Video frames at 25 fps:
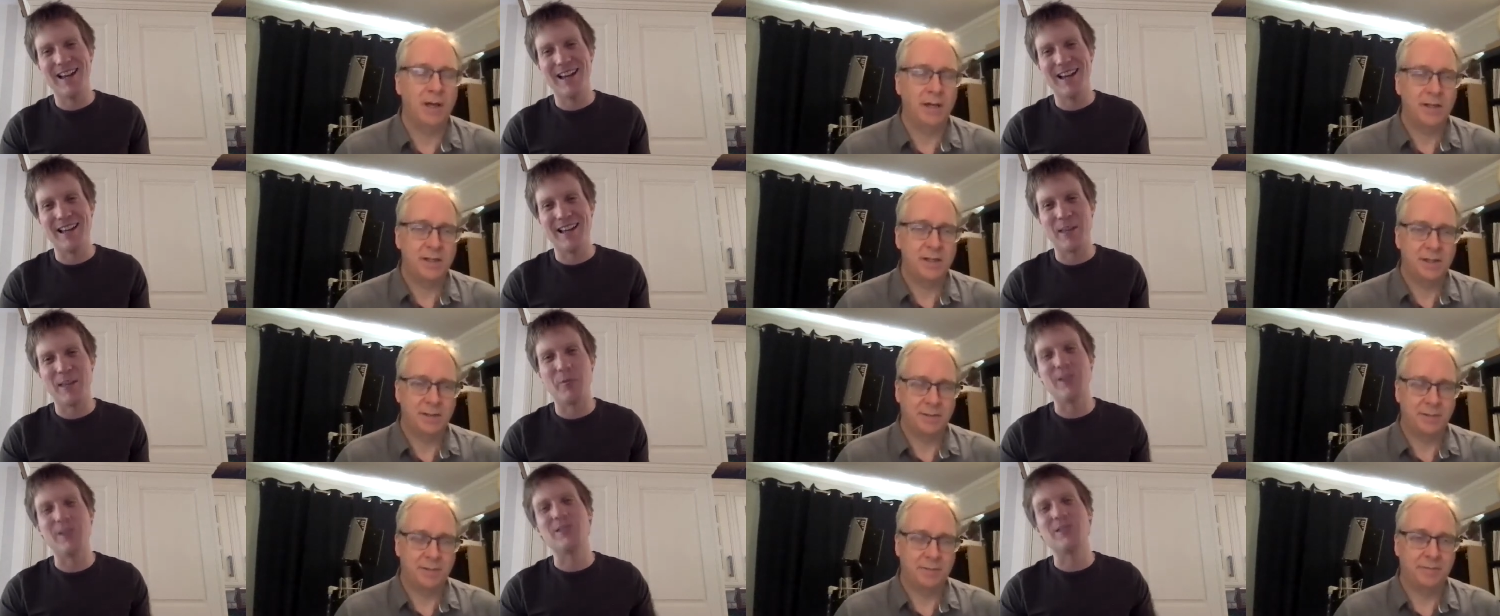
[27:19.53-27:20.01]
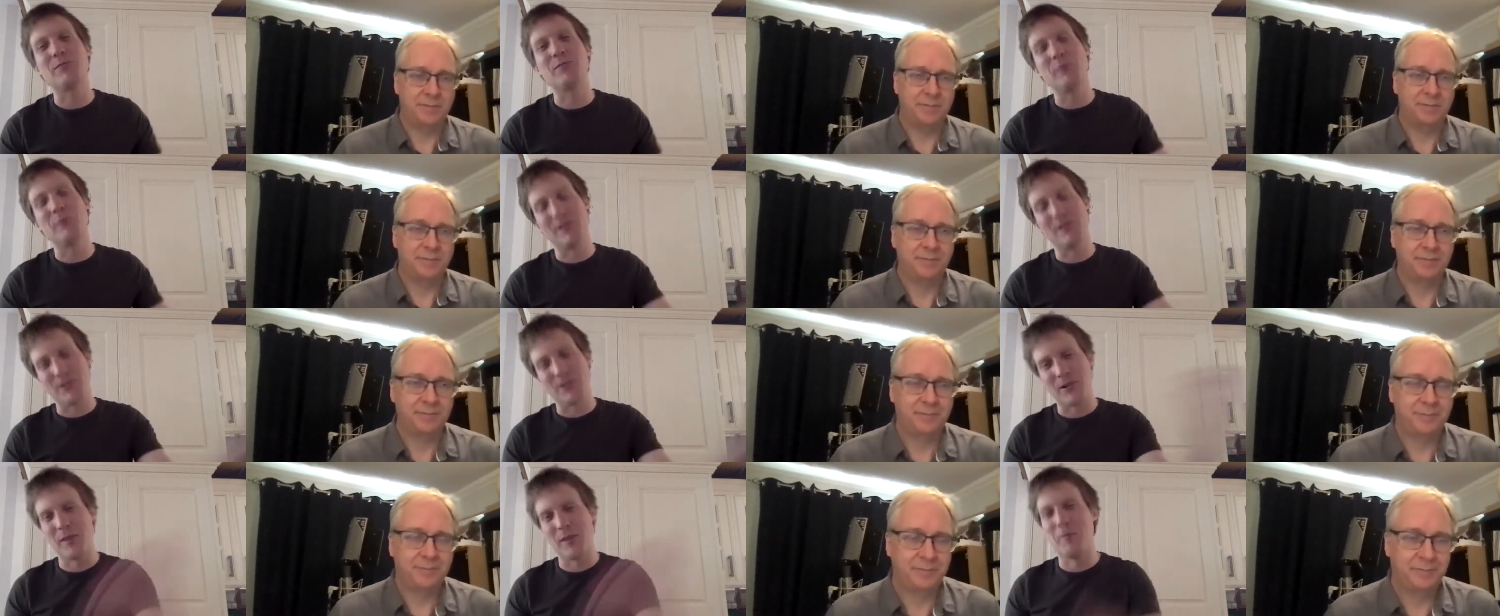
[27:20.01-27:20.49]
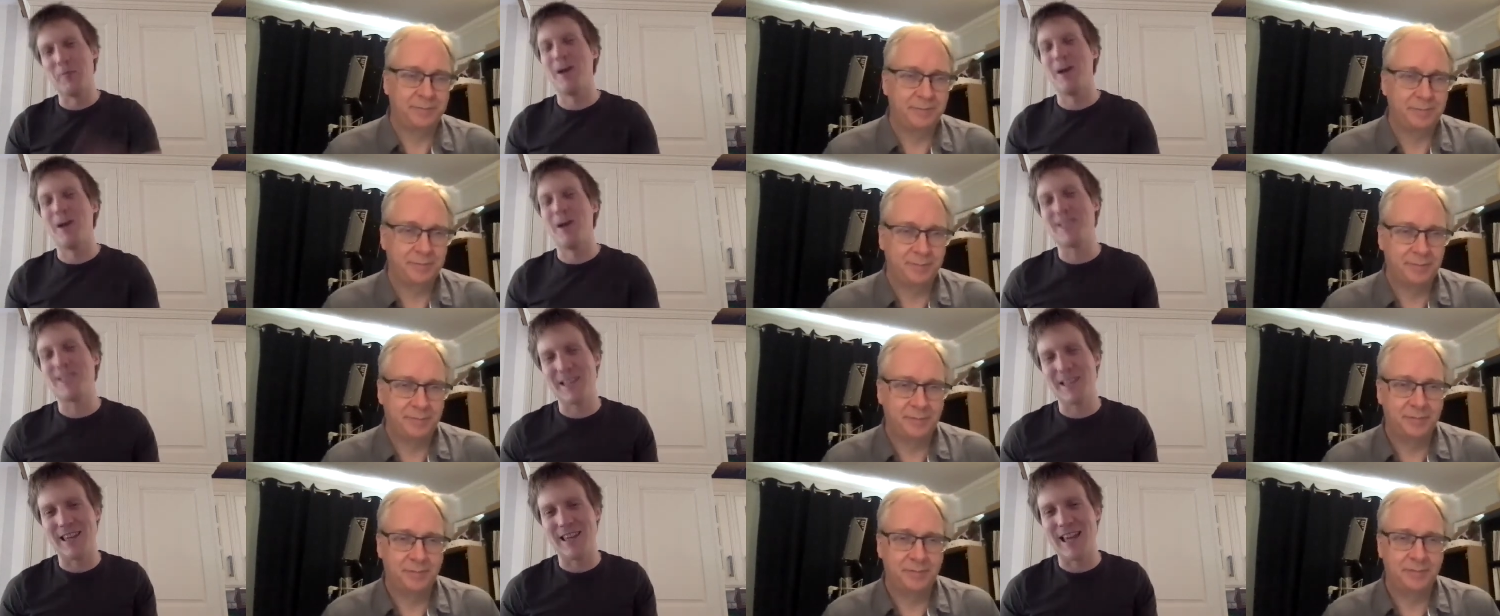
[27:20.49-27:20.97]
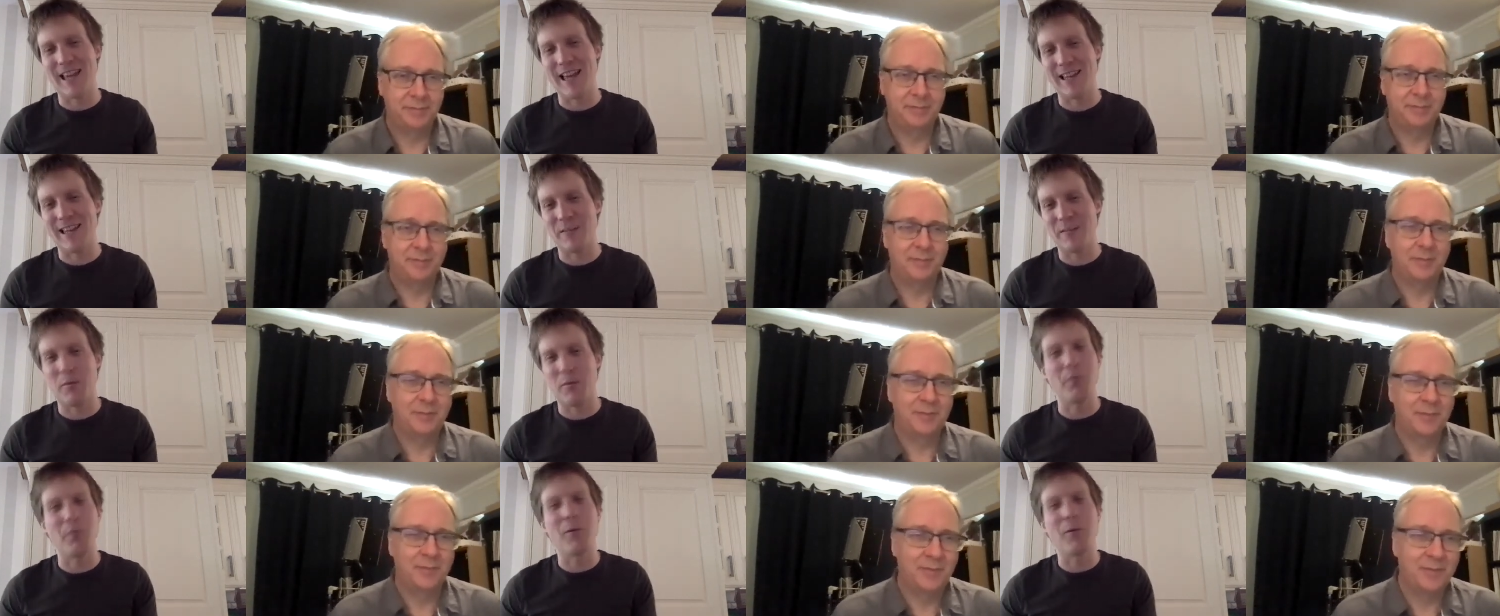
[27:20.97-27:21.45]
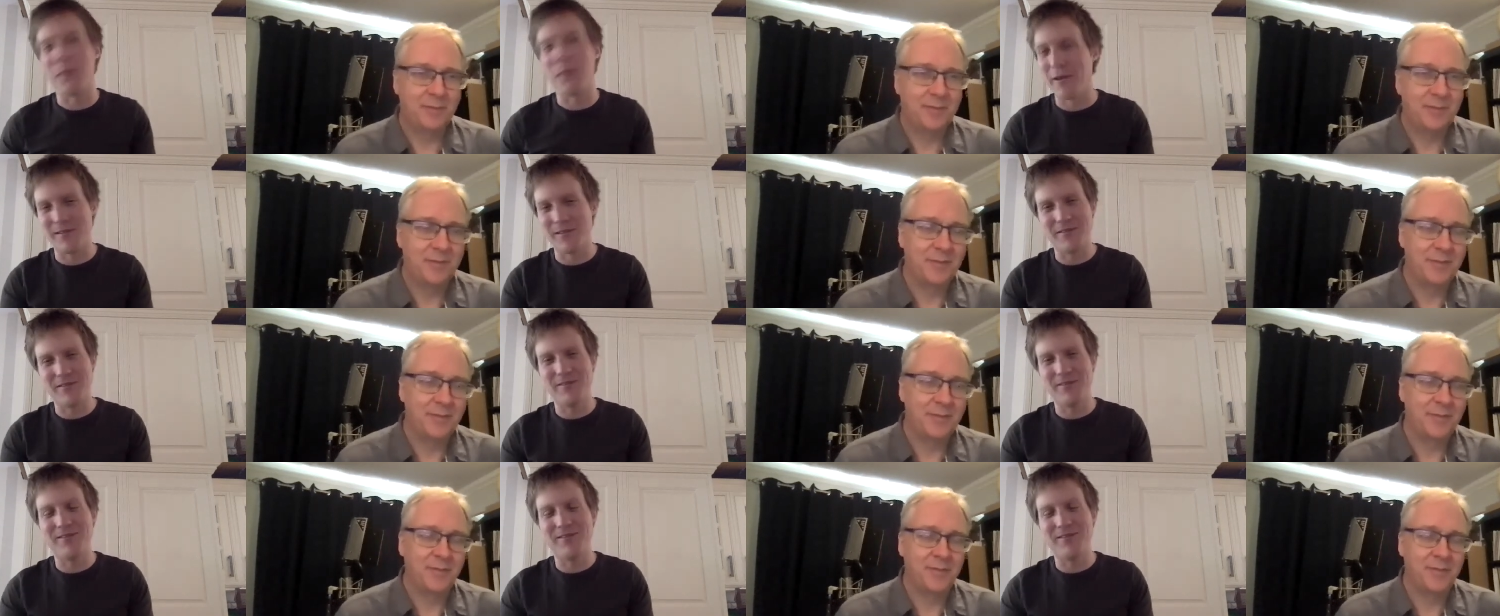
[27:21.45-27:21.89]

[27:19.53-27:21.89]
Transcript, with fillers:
Speaker 1: and then we we'll join the march at the end but we won't